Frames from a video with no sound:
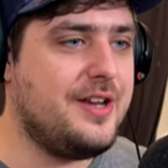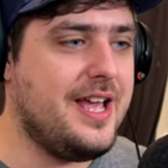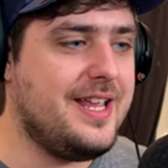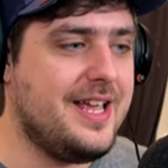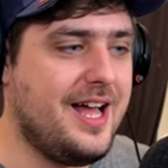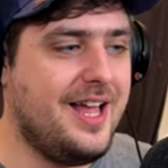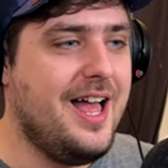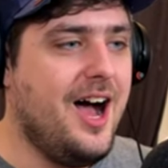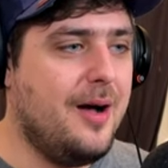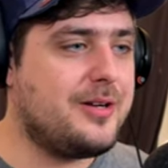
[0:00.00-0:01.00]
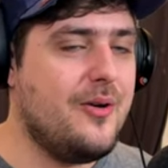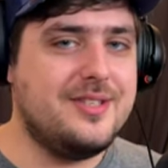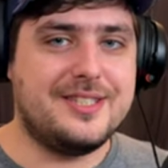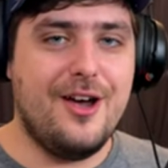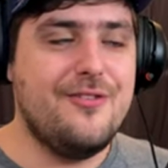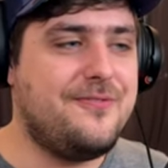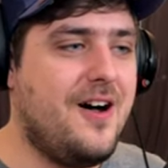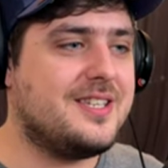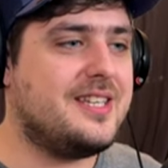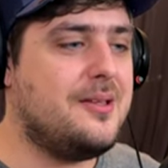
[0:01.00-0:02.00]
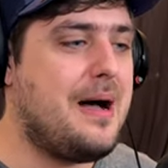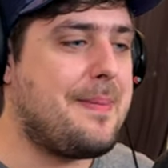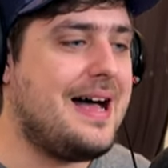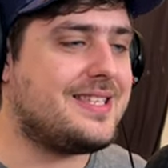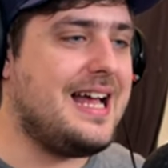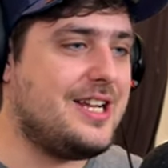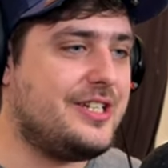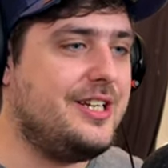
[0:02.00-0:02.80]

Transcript: It, uh, I'm going so fast that the map hasn't actually